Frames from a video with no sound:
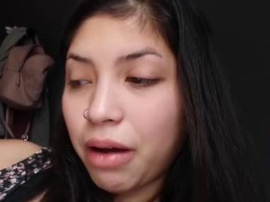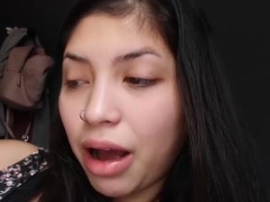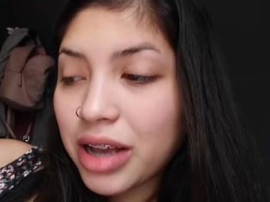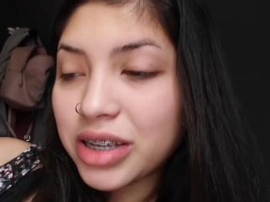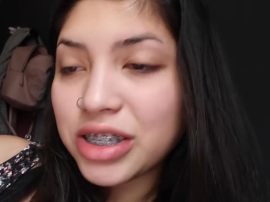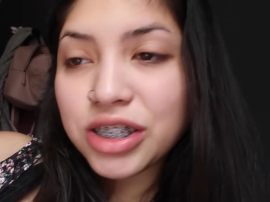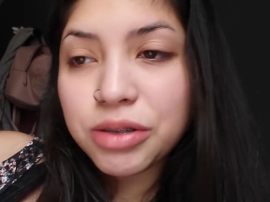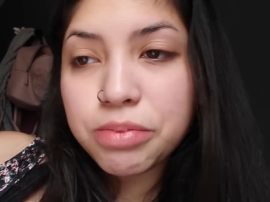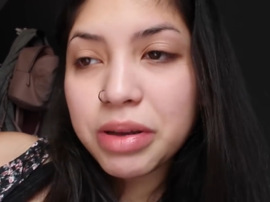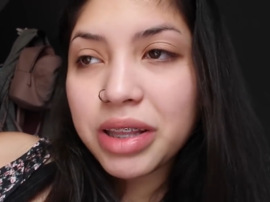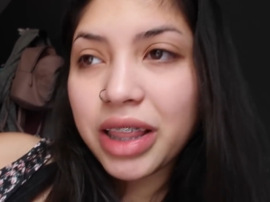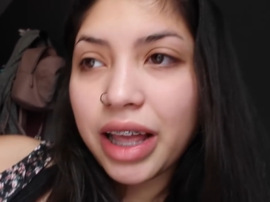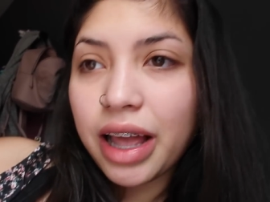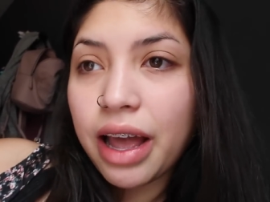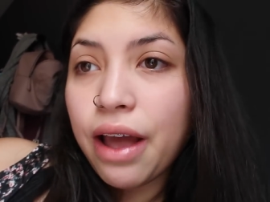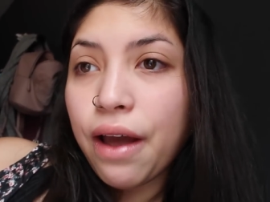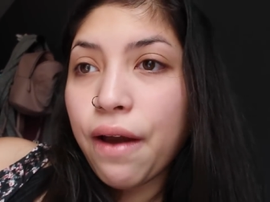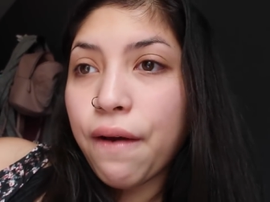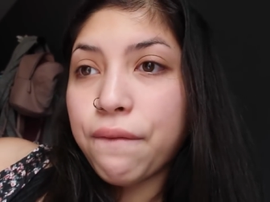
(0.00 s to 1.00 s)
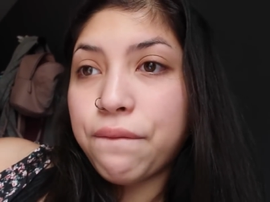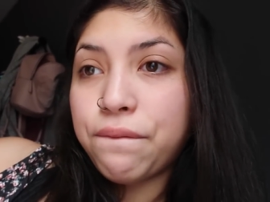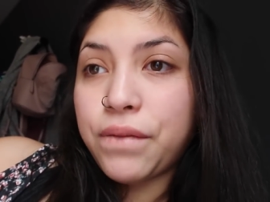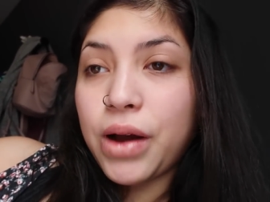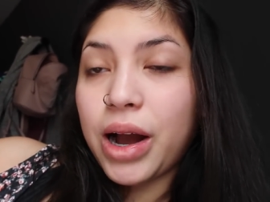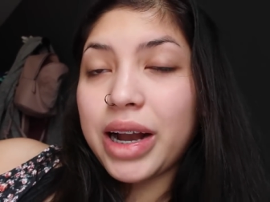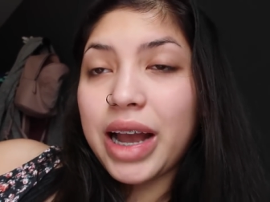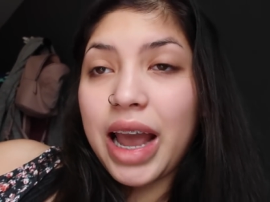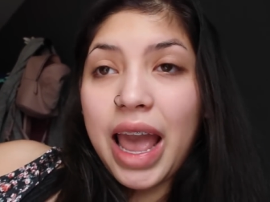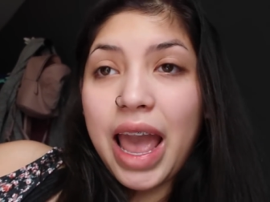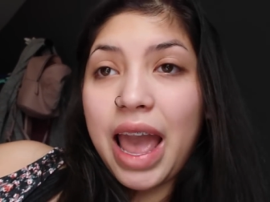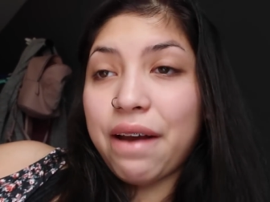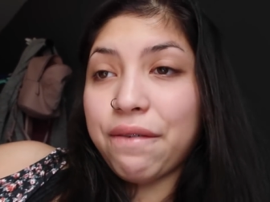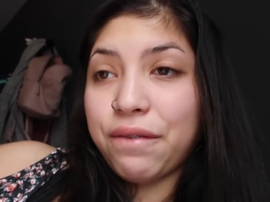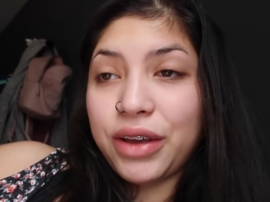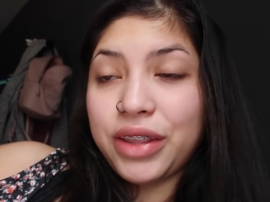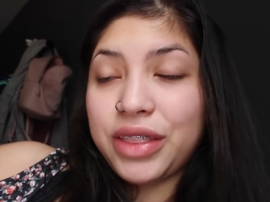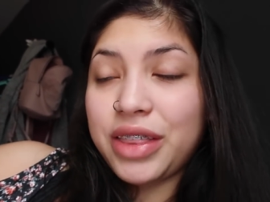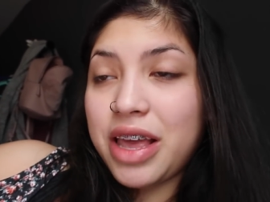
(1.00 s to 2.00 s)
I just meant, like, fuck
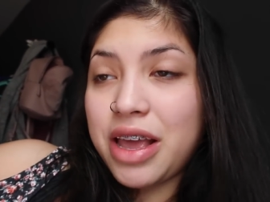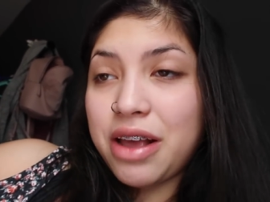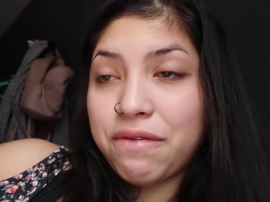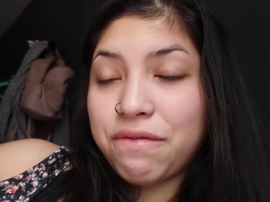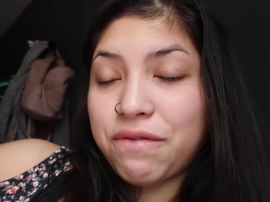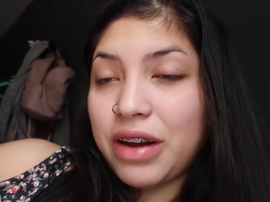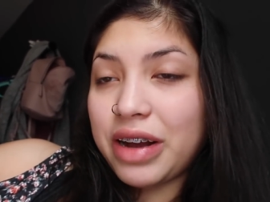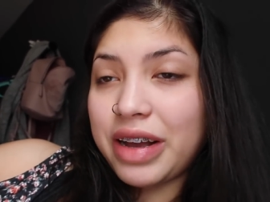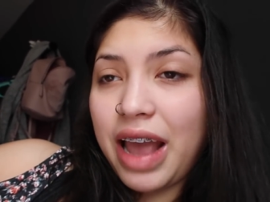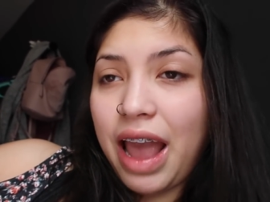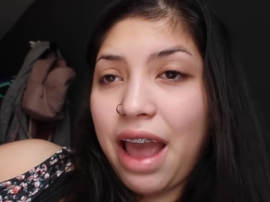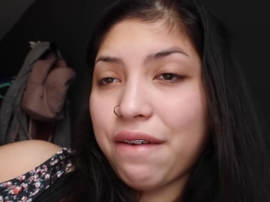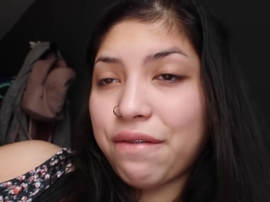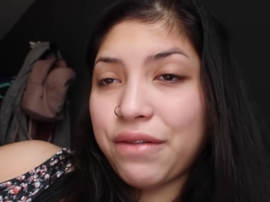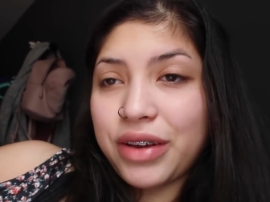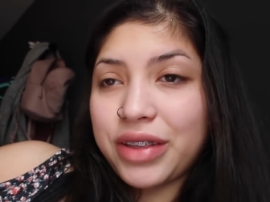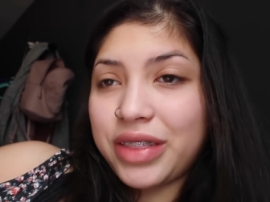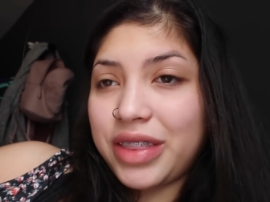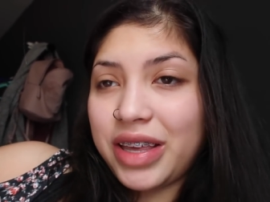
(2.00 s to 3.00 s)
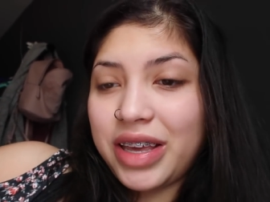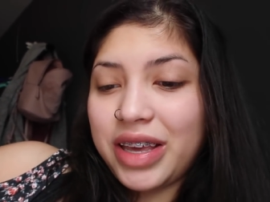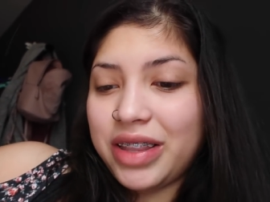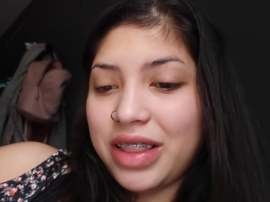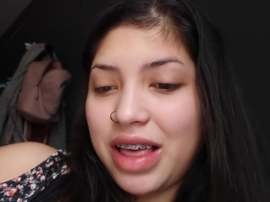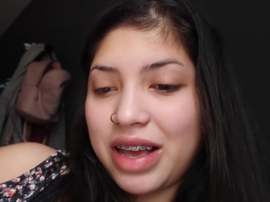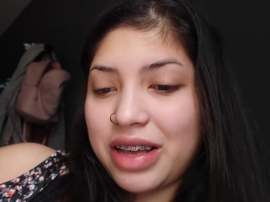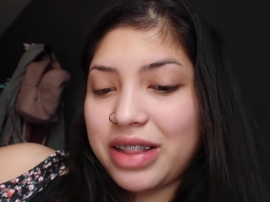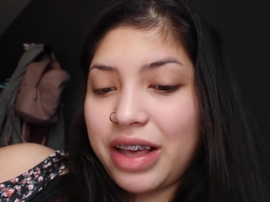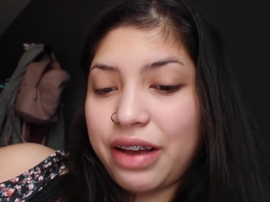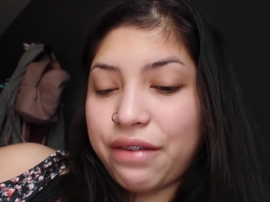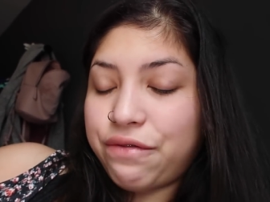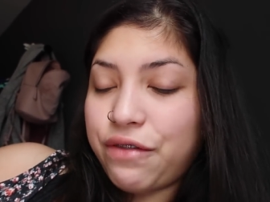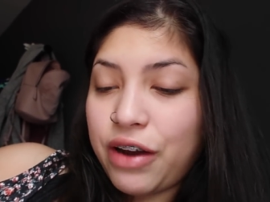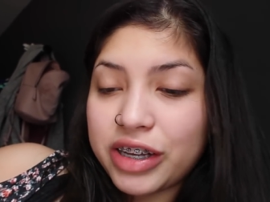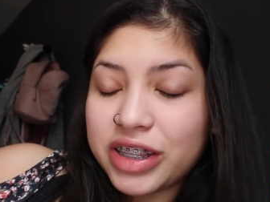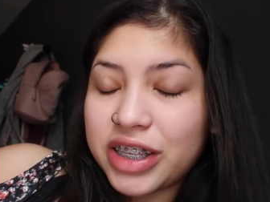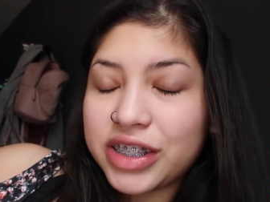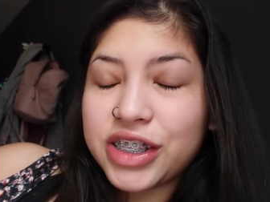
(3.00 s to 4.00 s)
everything, like
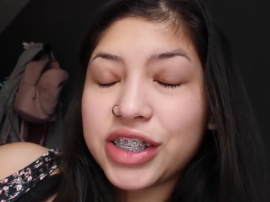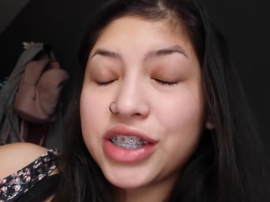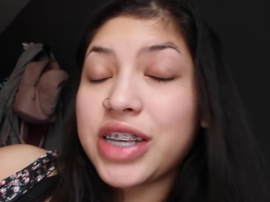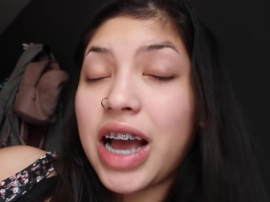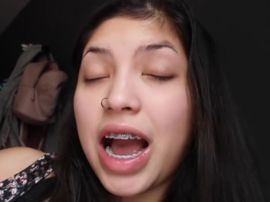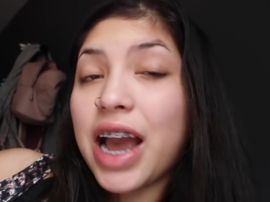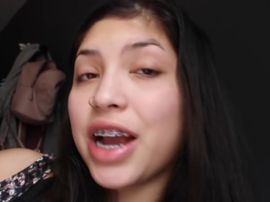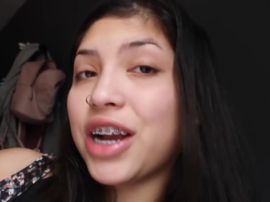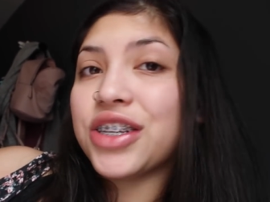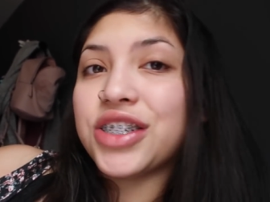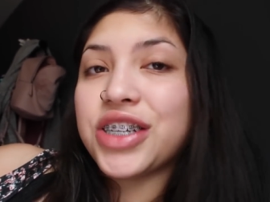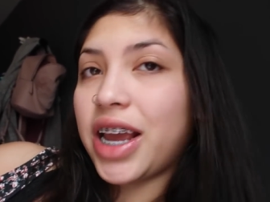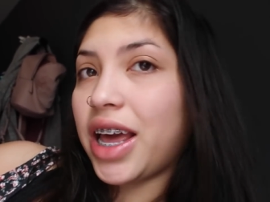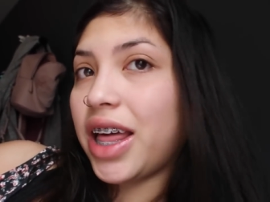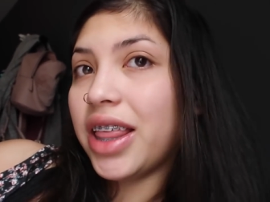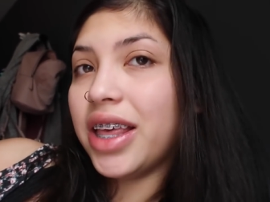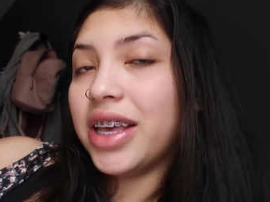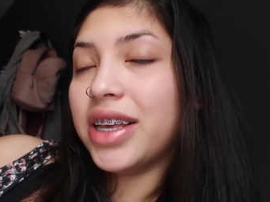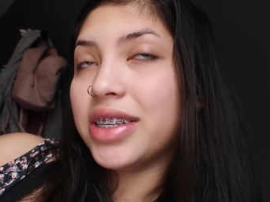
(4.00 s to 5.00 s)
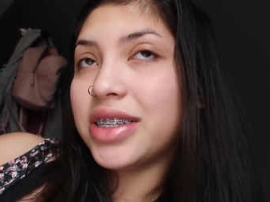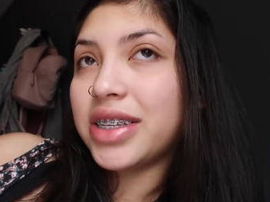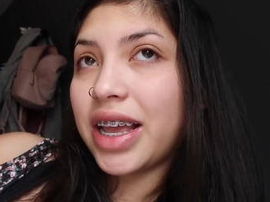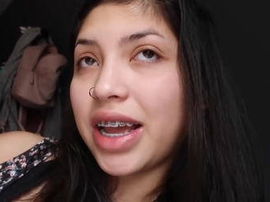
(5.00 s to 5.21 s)
fuck this entire challenge.